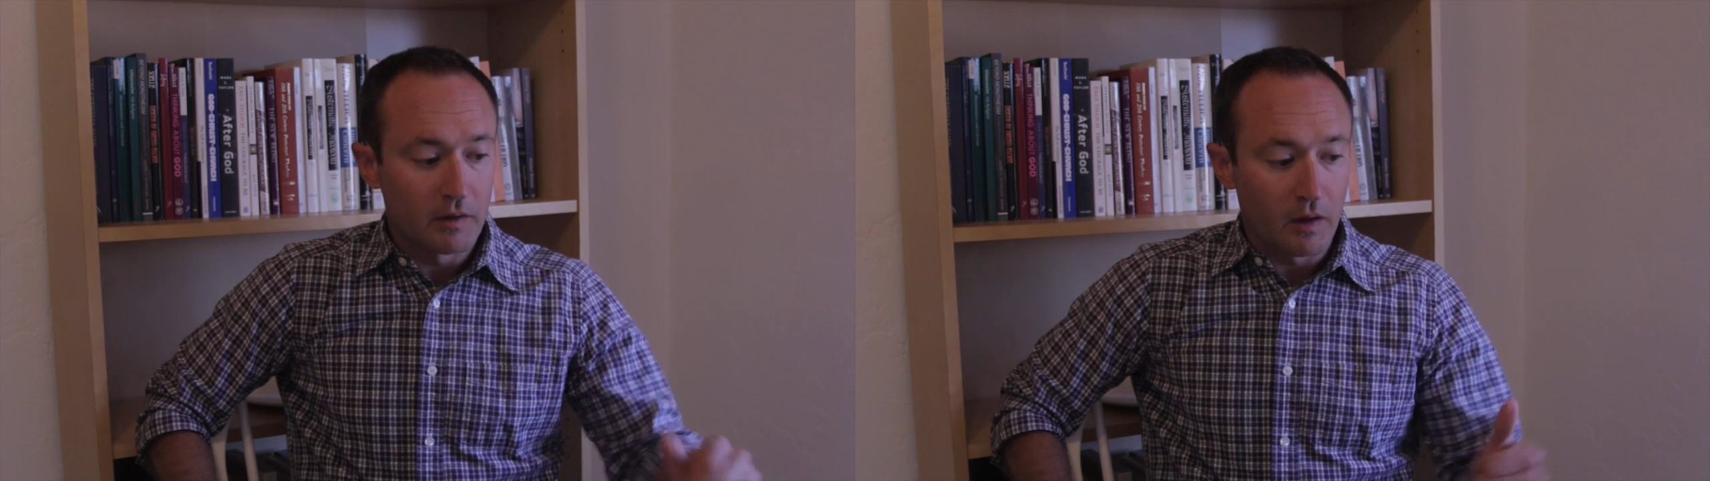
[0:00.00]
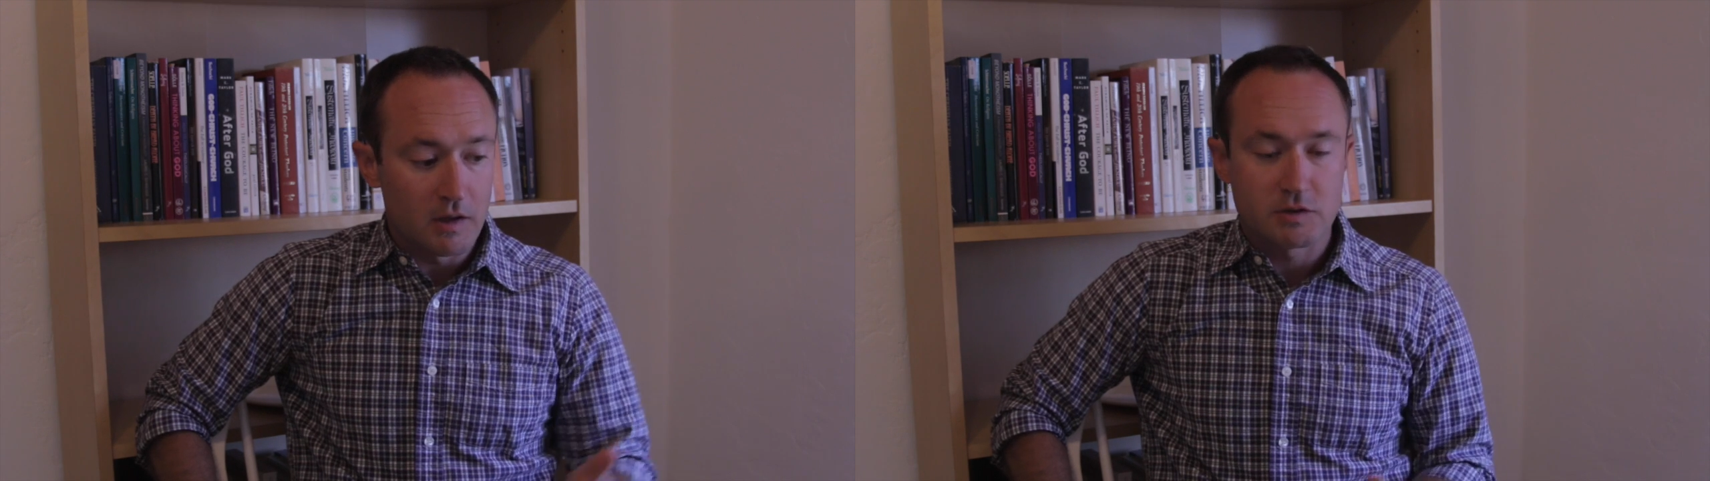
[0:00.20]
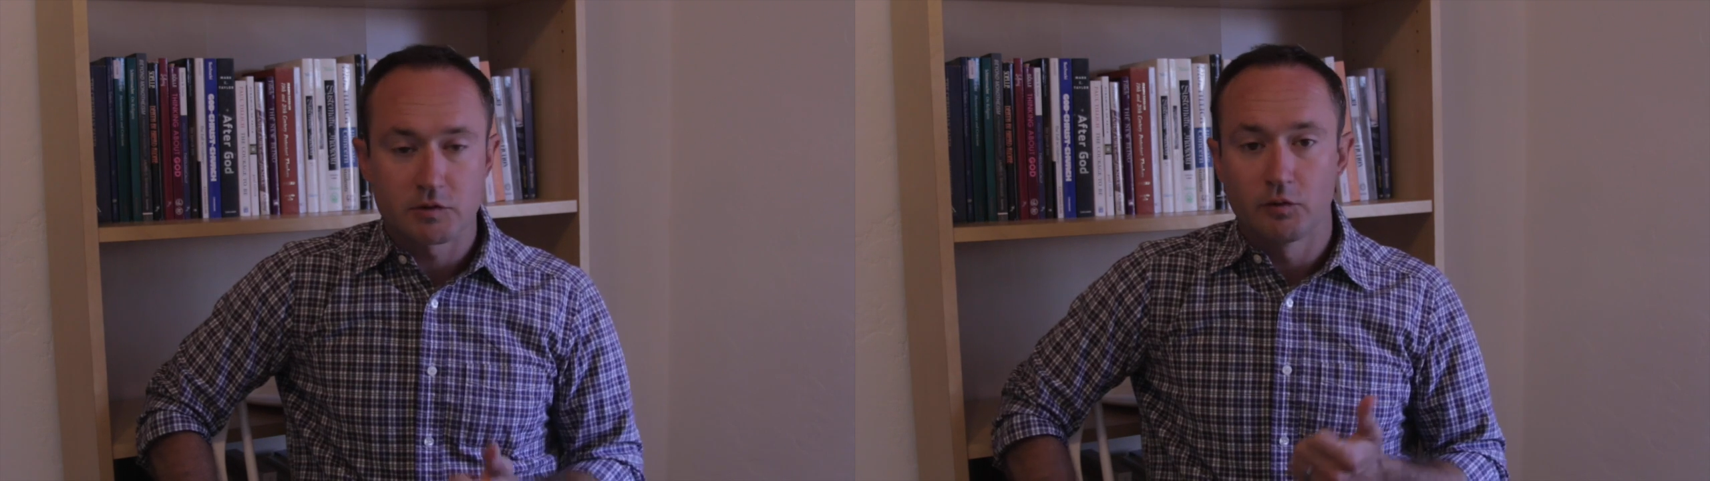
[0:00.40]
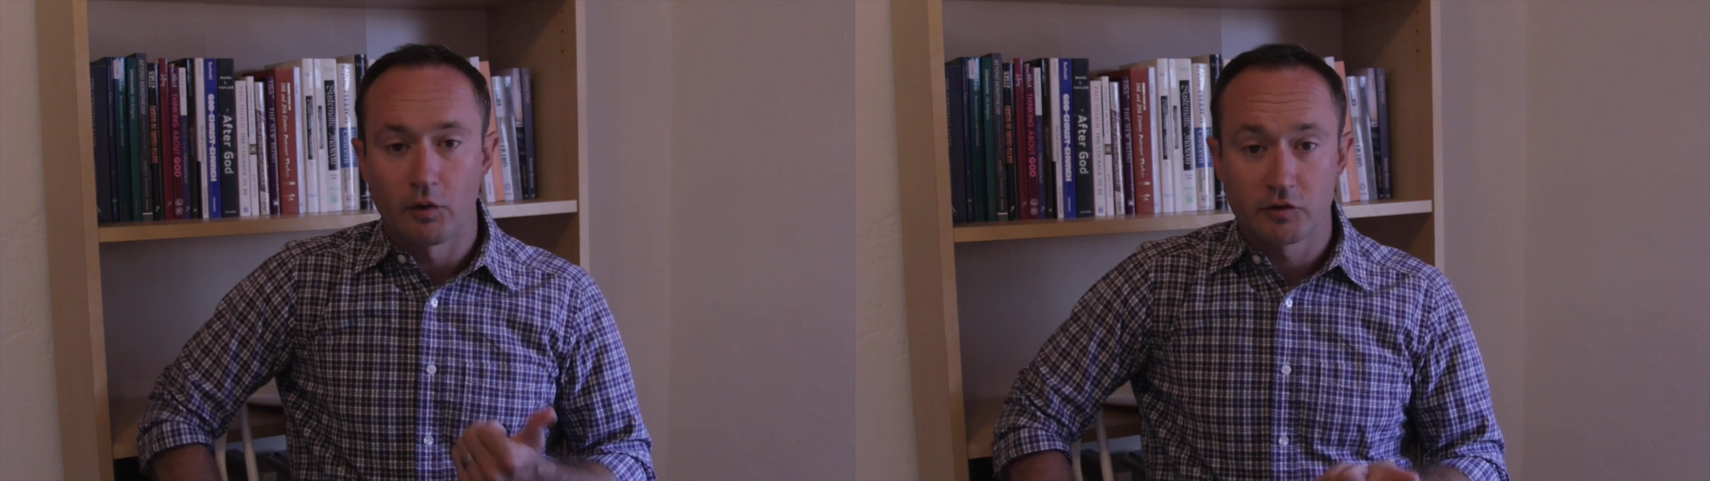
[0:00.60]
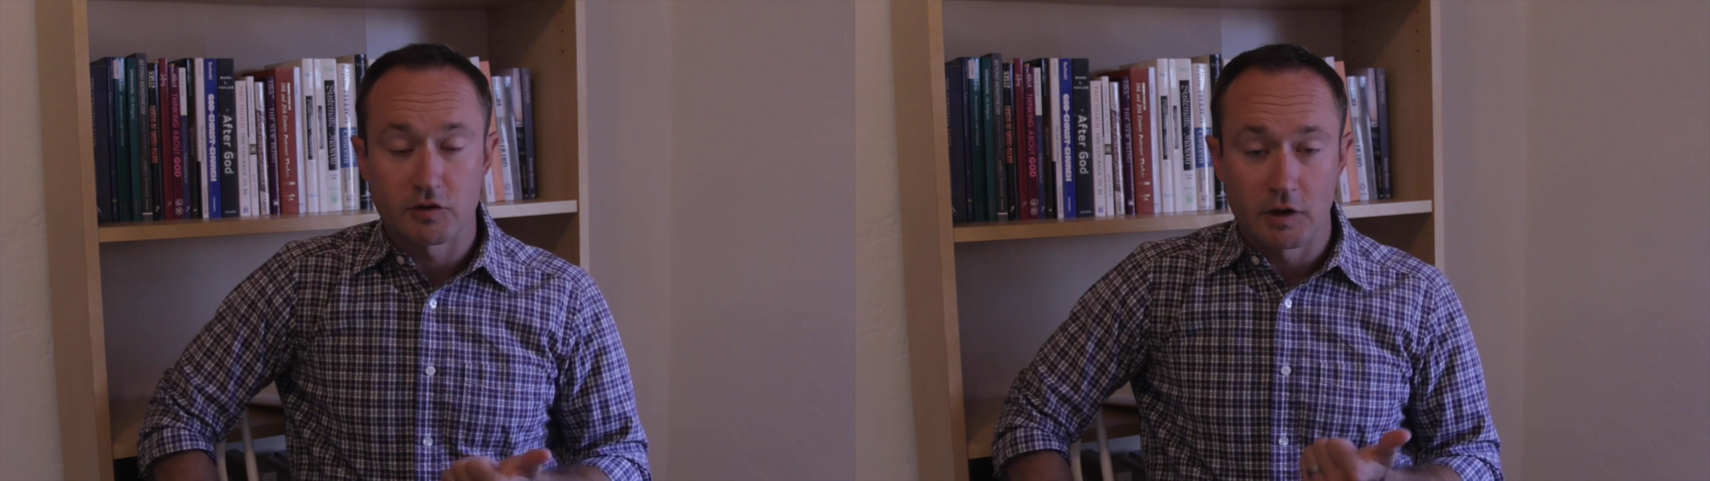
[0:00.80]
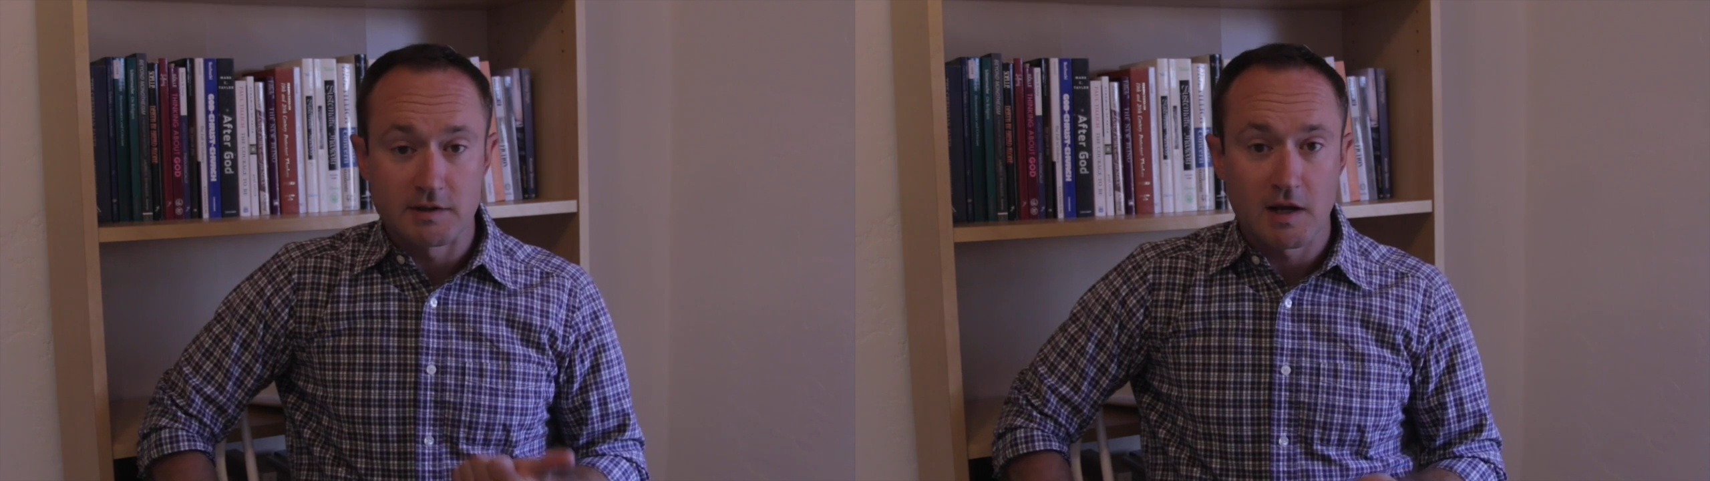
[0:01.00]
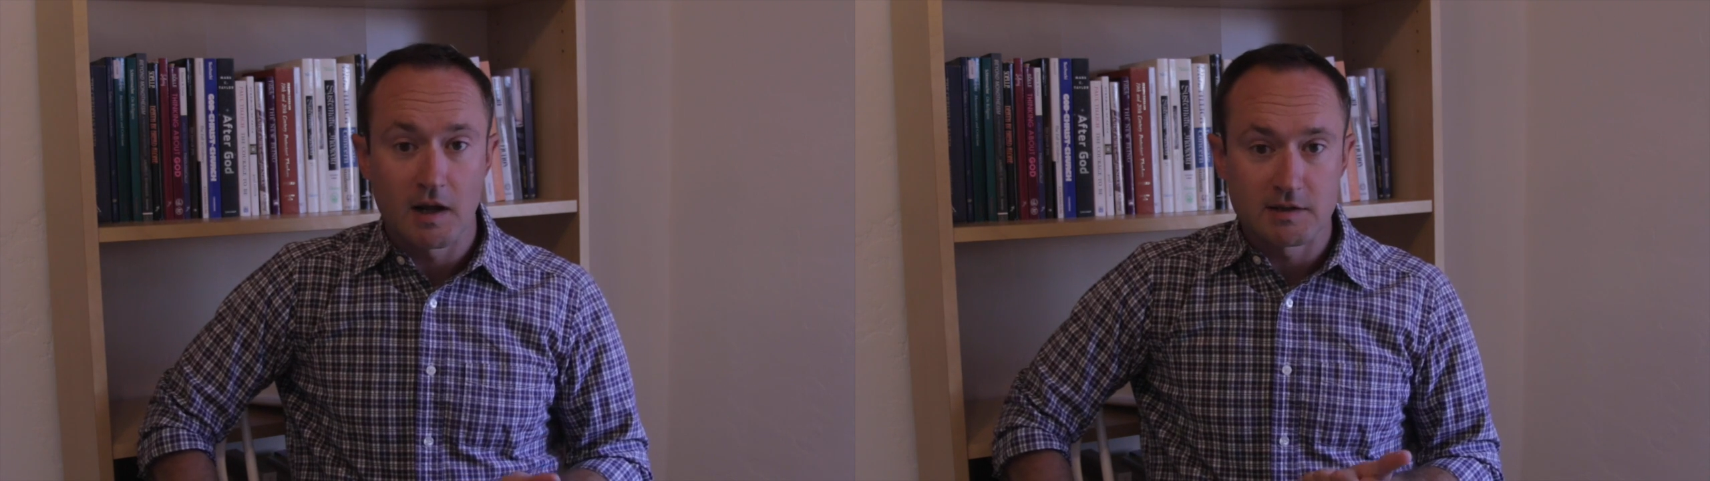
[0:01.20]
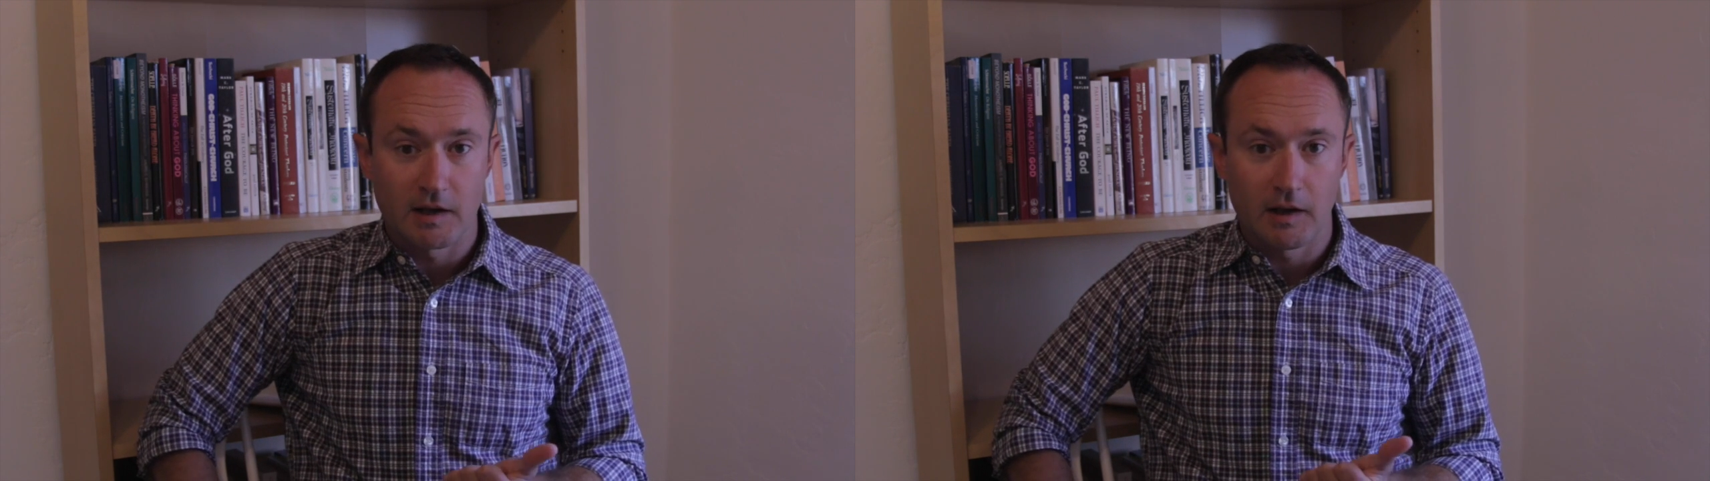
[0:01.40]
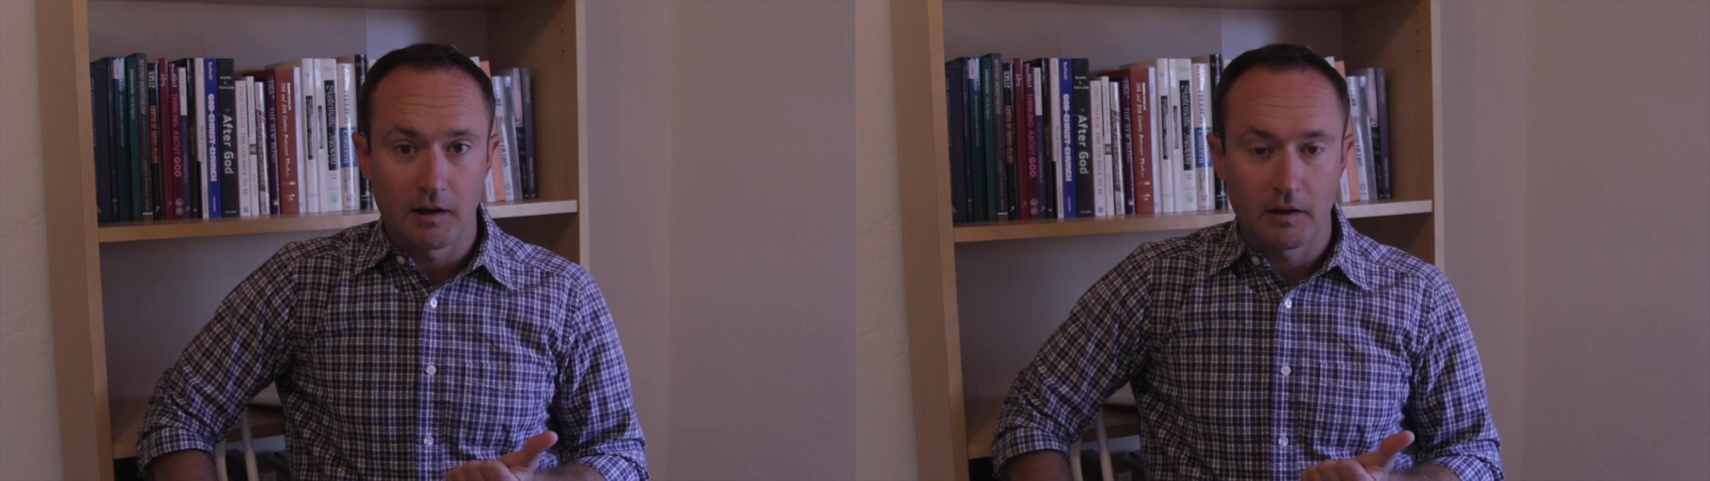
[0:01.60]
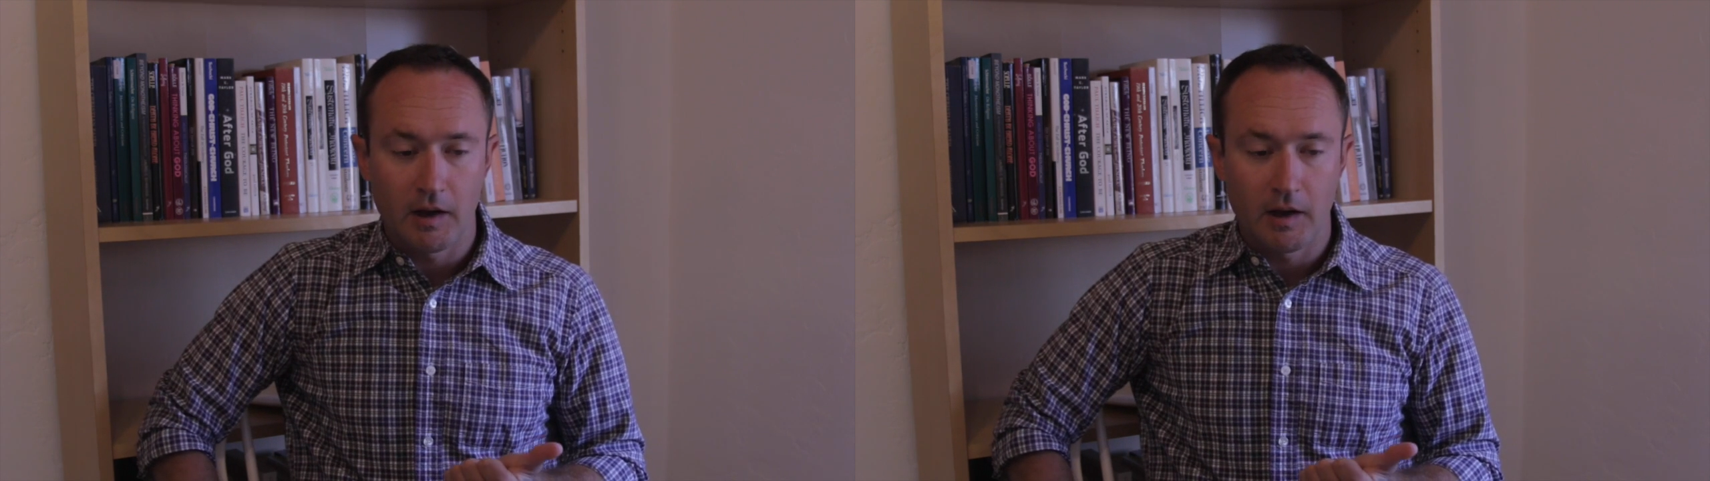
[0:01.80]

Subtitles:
Nostra Aetate,